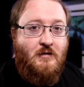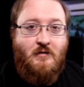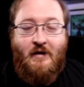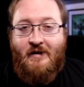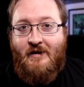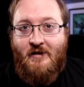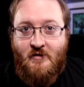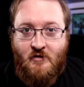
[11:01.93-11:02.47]

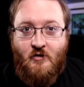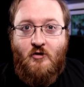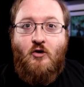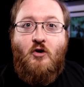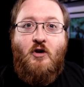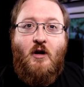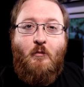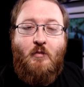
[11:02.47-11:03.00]
like Eastern
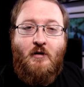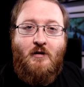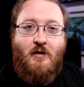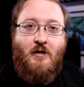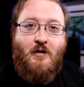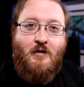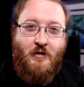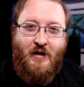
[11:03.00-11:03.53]
Europe.
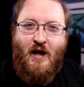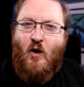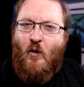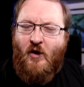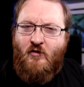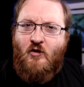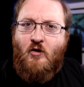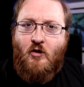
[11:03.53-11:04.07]
You get
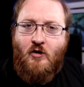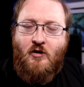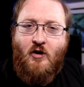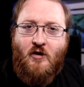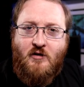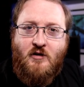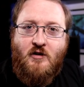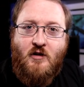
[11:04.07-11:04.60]
quite a few good
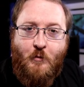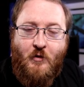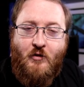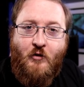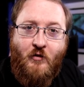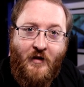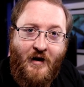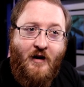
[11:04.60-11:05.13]
youngsters coming
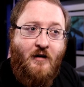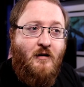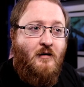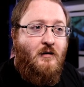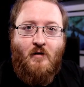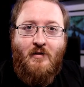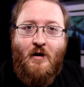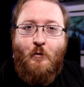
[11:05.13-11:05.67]
through there,
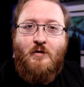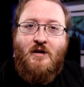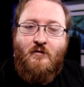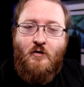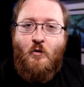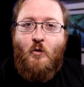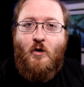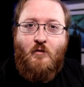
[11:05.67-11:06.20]
and that would give
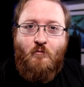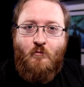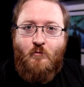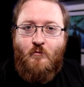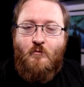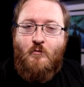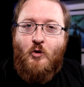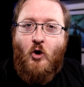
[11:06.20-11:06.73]
you a
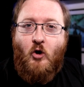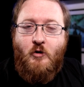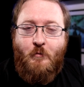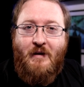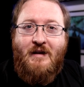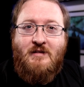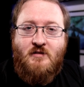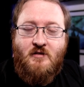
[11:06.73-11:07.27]
broad
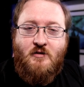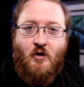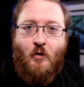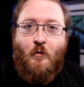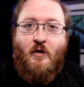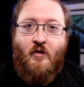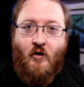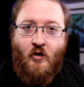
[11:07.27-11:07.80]
base to start
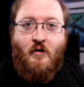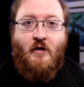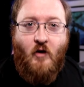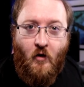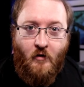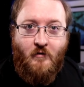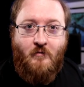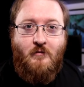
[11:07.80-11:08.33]
with early
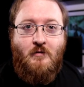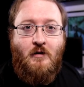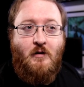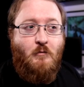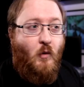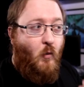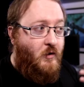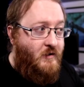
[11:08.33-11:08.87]
on.
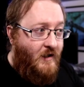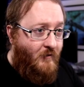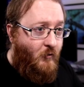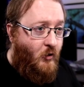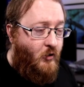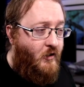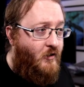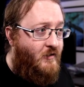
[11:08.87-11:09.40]
But once you have
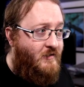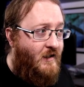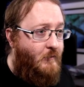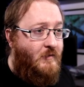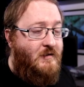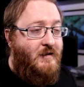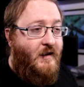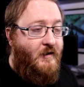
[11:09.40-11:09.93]
all your
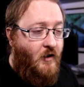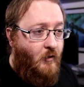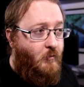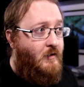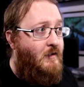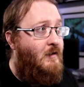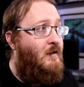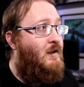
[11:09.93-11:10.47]
assignments set up,
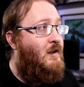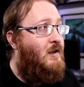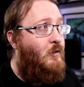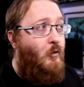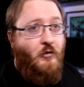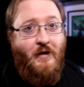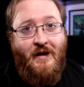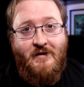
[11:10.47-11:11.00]
you
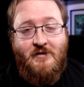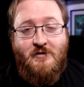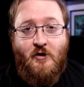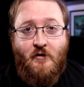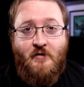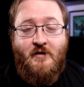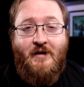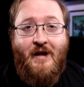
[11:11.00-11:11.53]
will then
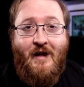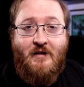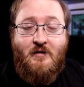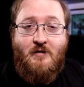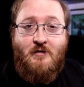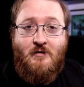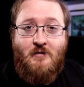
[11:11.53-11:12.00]
start to get